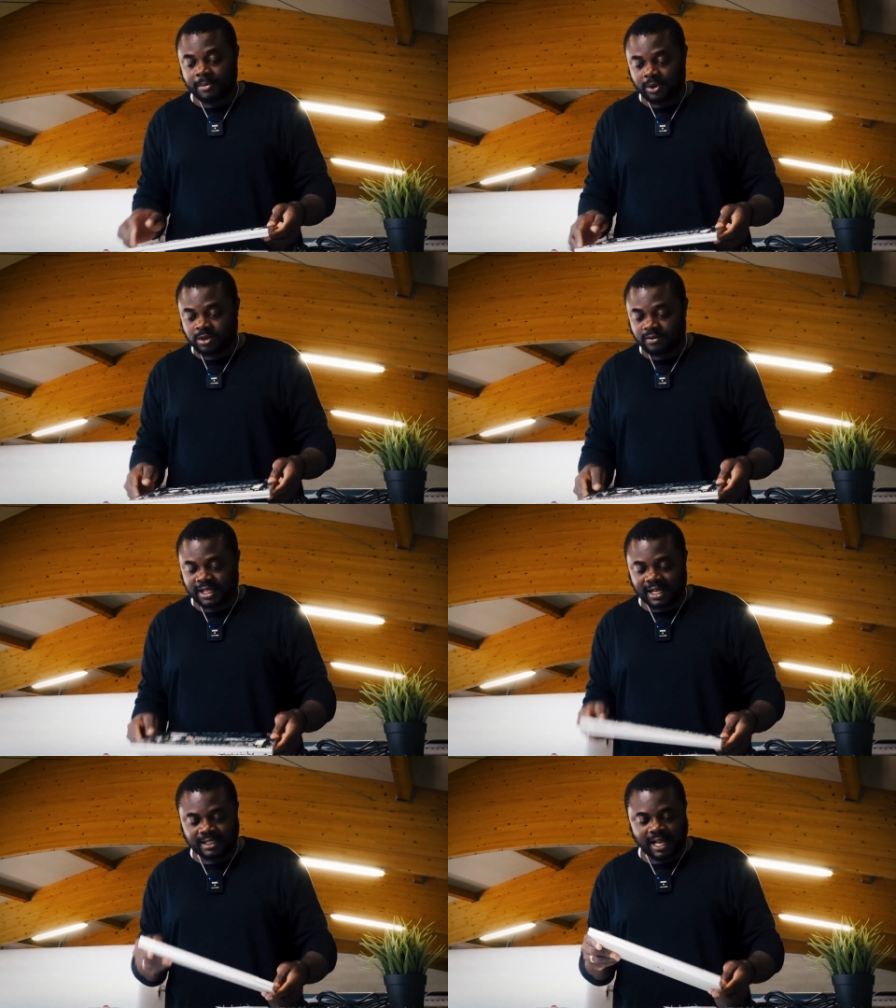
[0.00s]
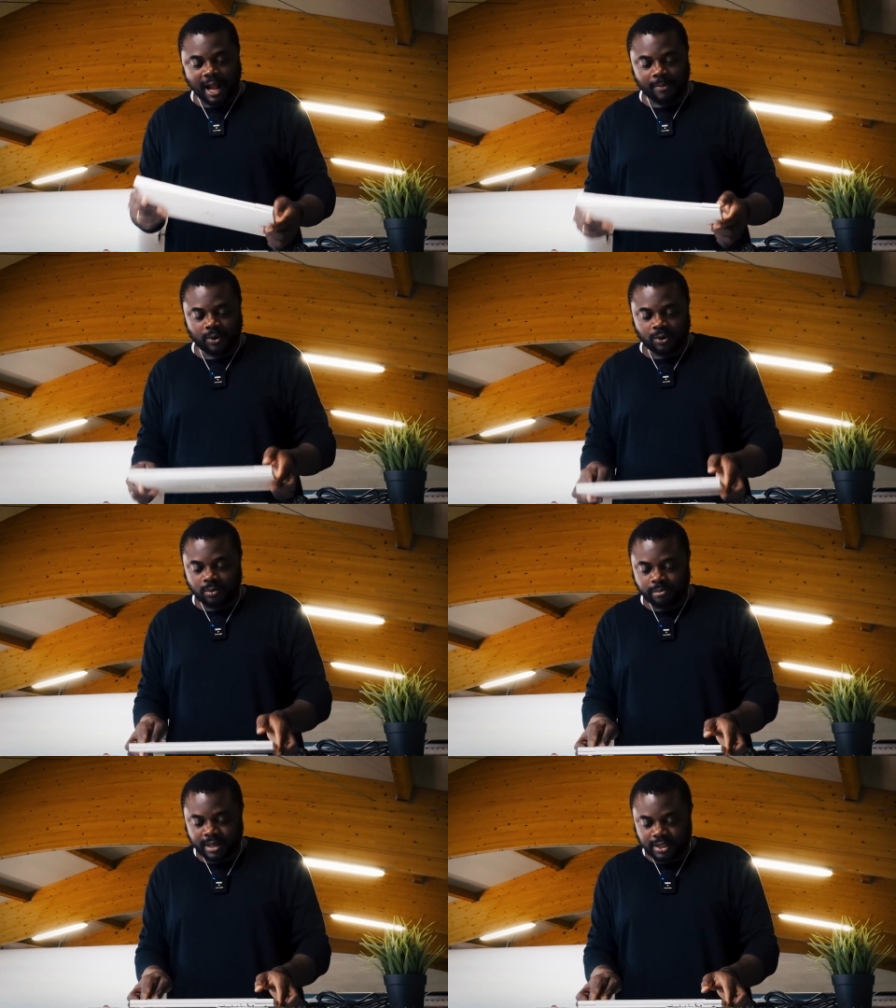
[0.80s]
And because of that, I'm not going to
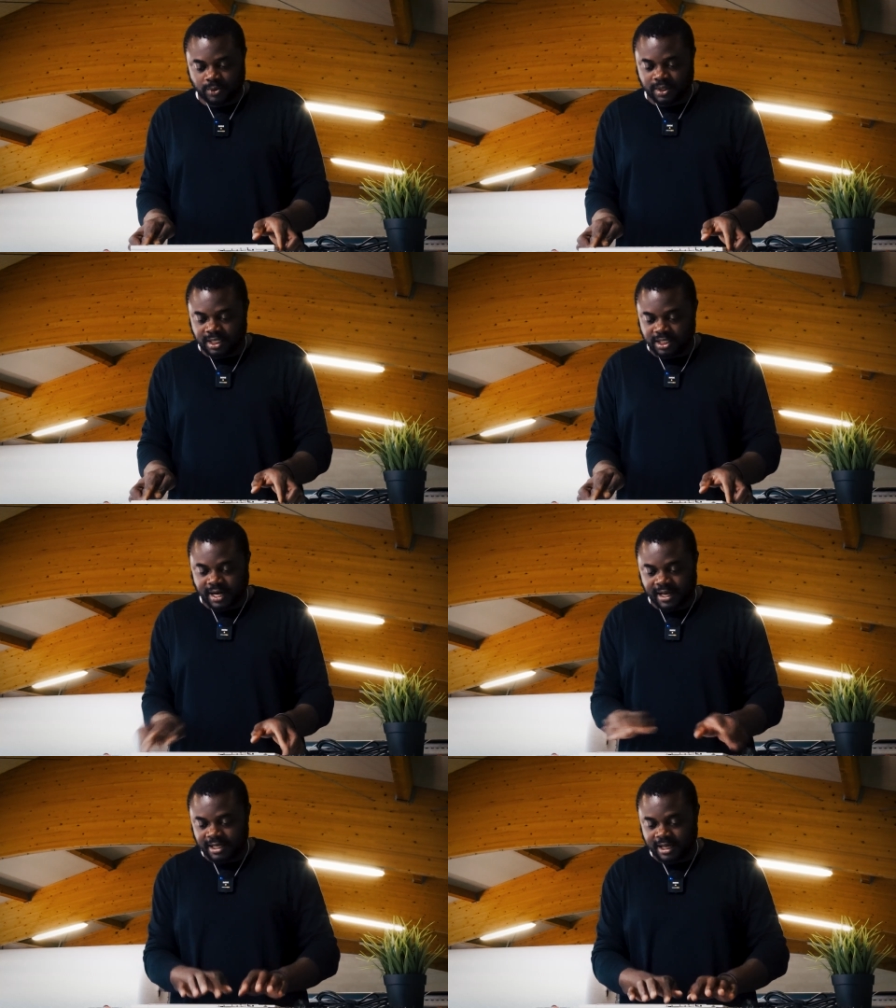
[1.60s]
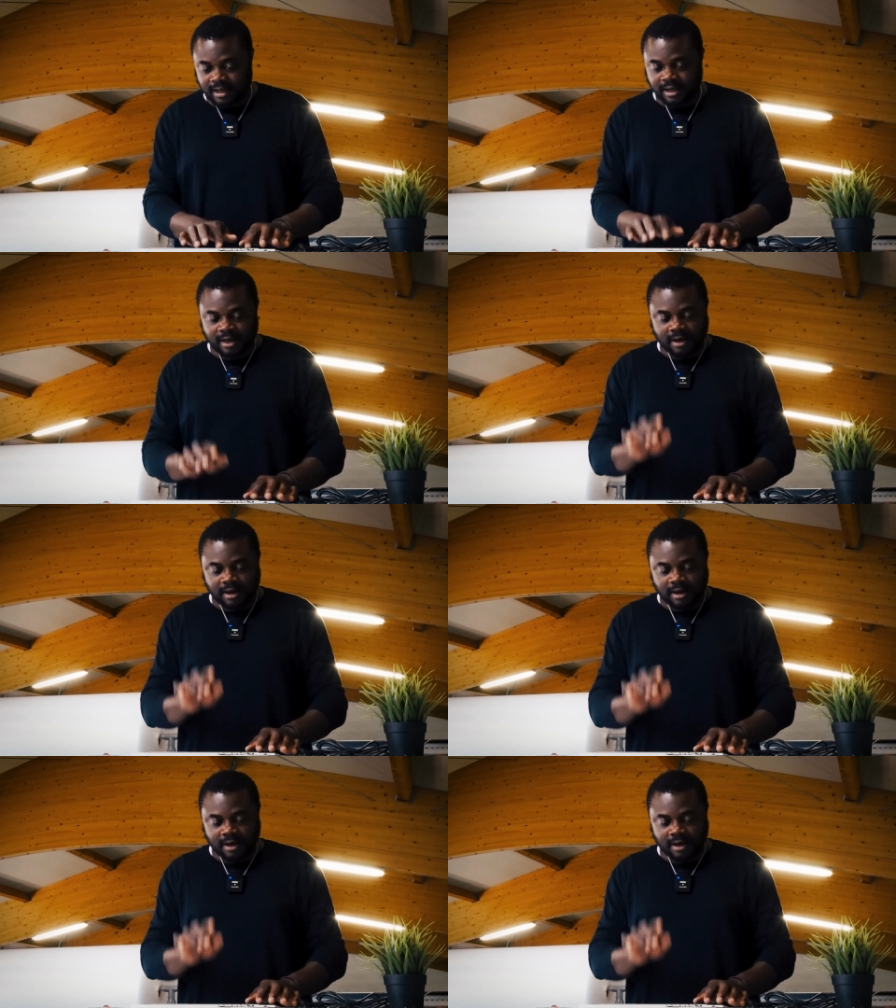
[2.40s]
mess with this right here.